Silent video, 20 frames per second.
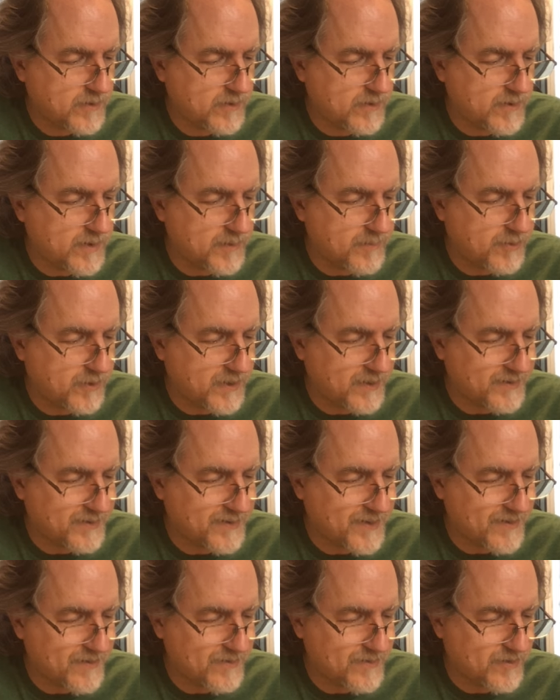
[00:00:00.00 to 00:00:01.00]
and then pull out this
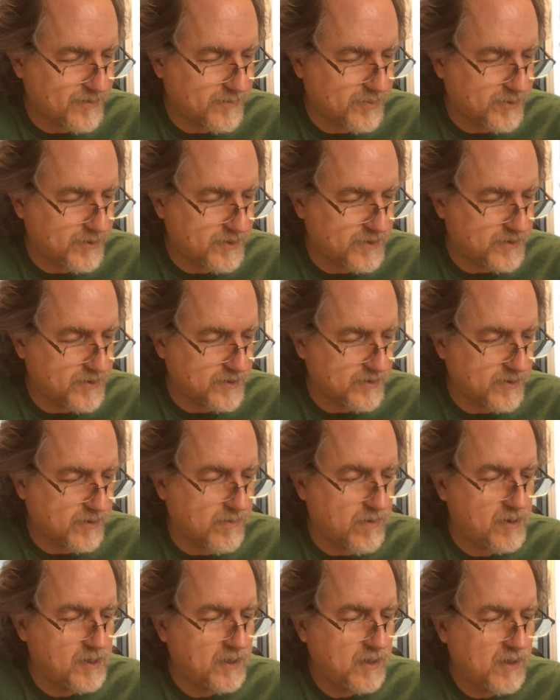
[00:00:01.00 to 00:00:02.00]
other 0 and put it in 0,
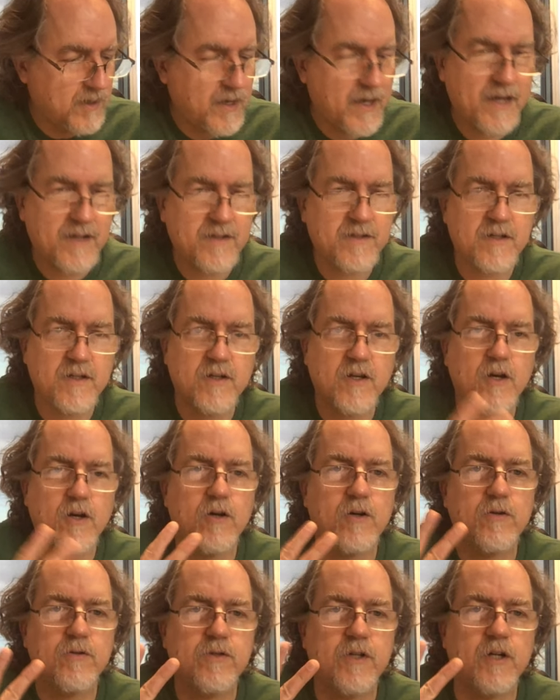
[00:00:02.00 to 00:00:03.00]
and it's going to
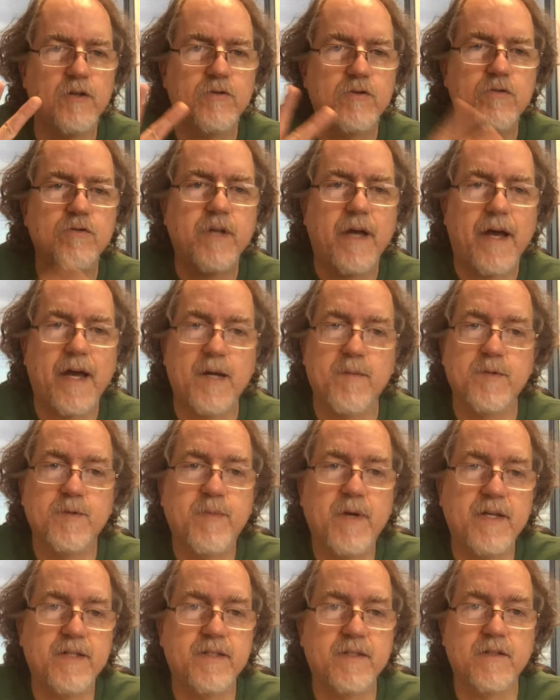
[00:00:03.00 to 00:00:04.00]
go 2 times
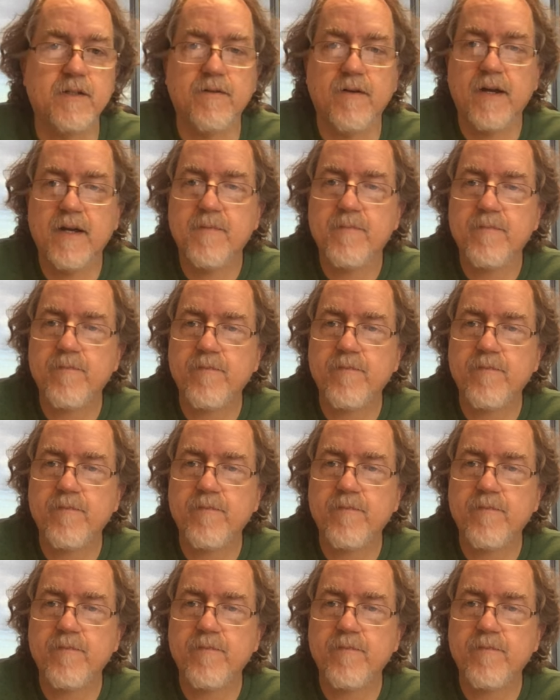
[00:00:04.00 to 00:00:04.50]
basically, right?